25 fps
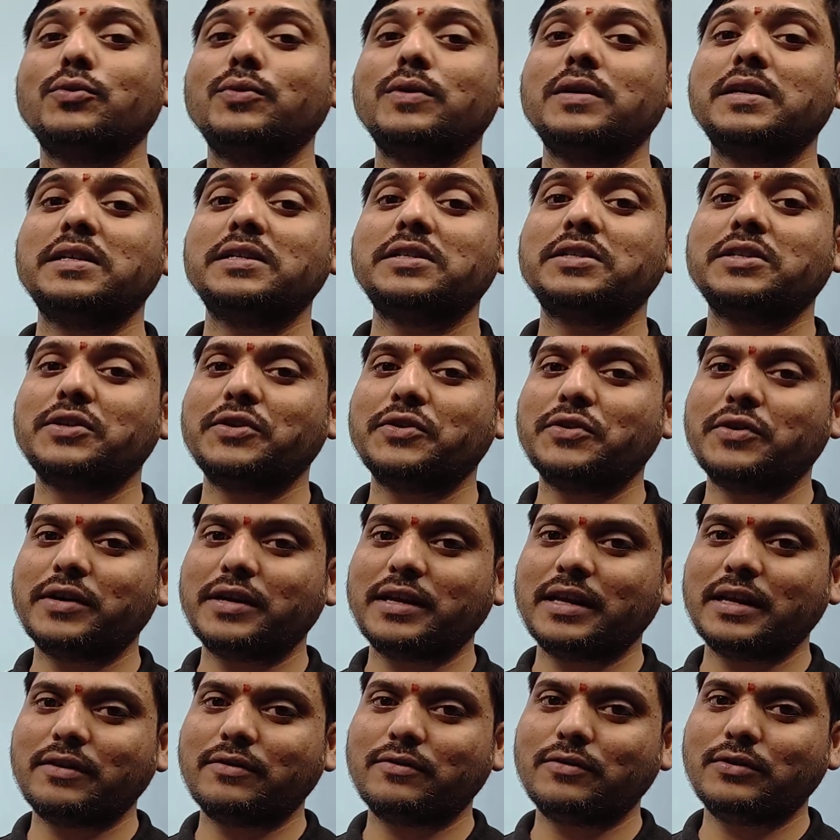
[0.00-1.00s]
Q is
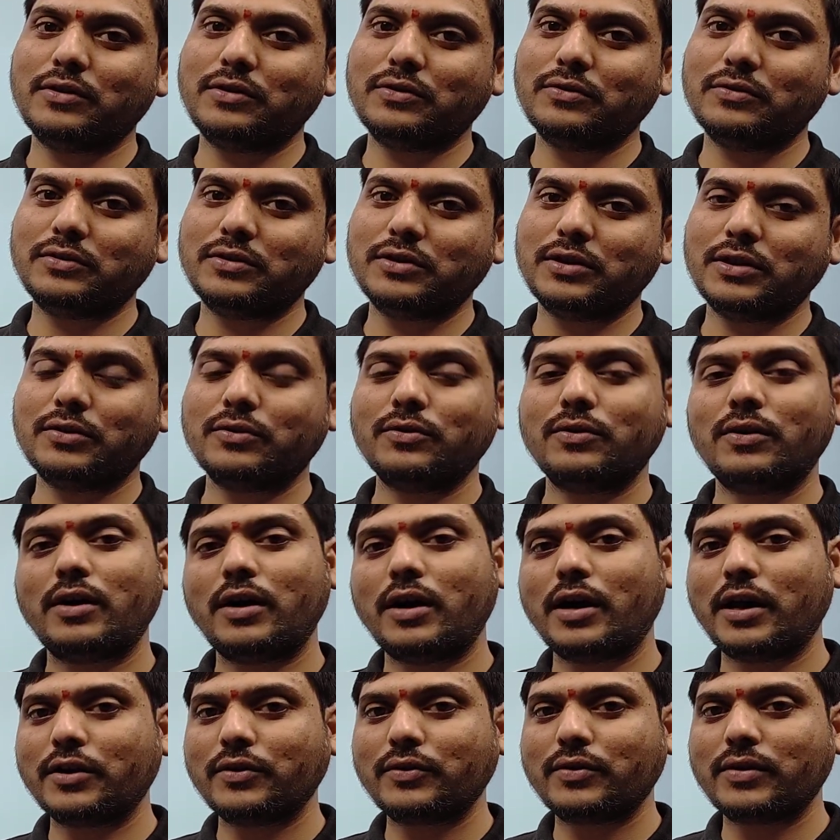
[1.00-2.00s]
not equal to 0.
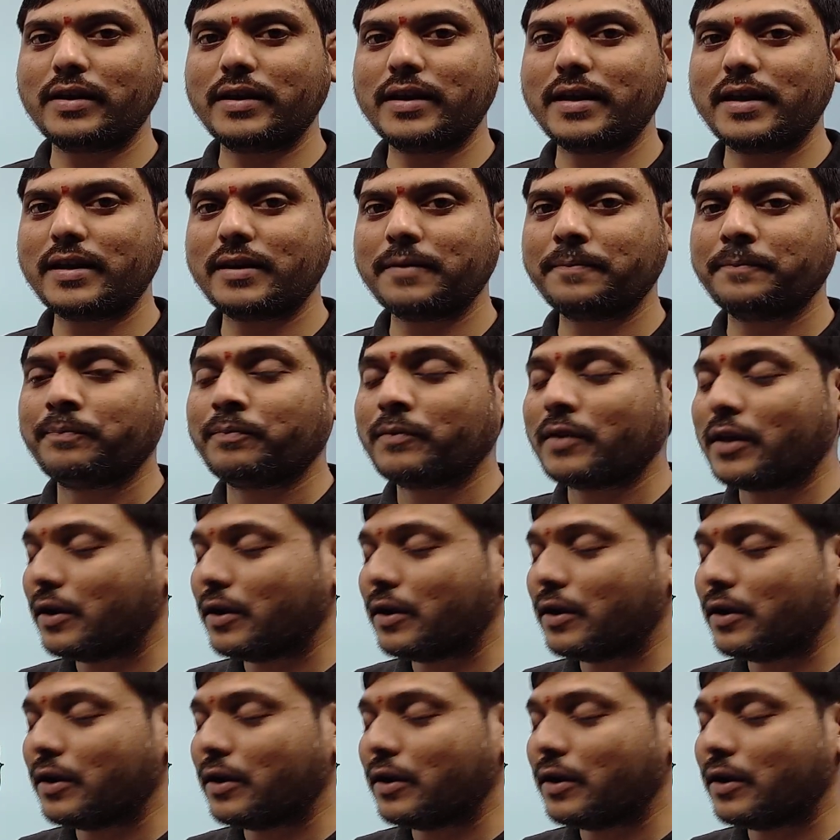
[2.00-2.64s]
Are you clear?